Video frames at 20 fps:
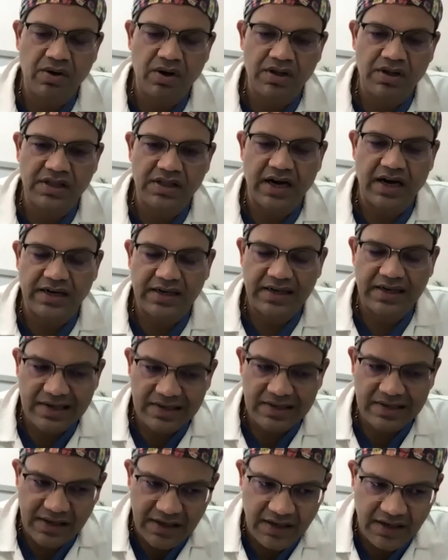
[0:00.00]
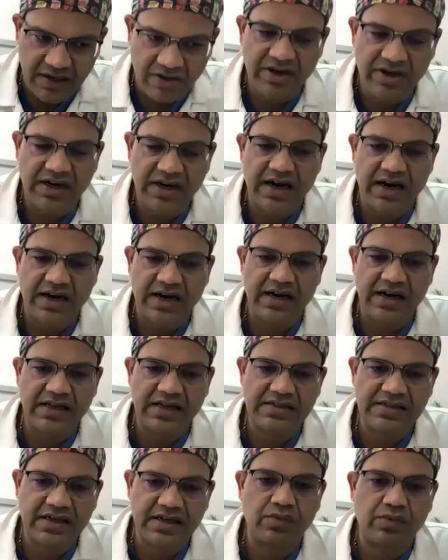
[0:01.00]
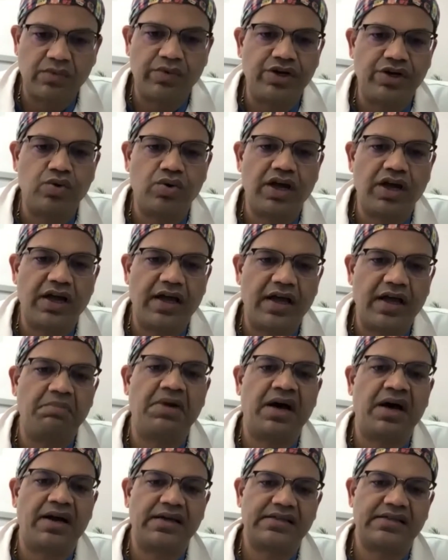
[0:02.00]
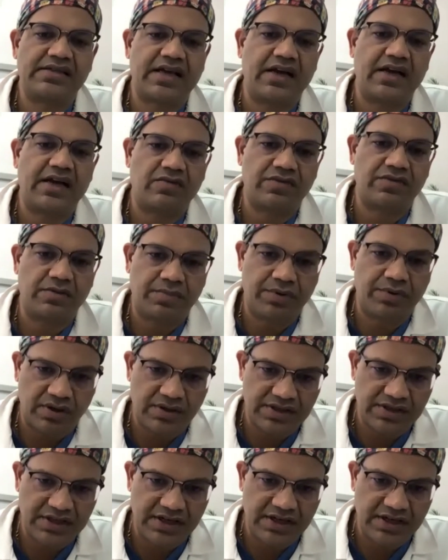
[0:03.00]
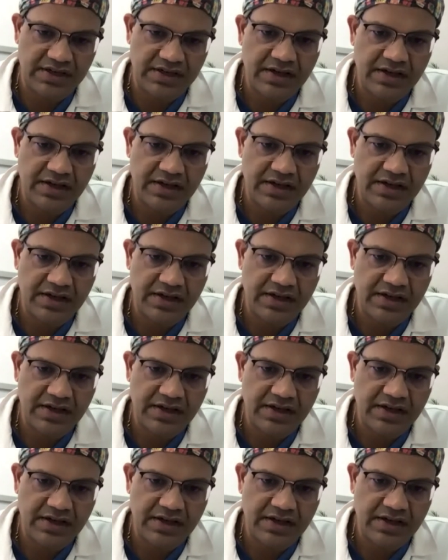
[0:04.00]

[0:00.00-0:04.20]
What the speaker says: on that, the current guidelines are we do an MRI scan of the prostate.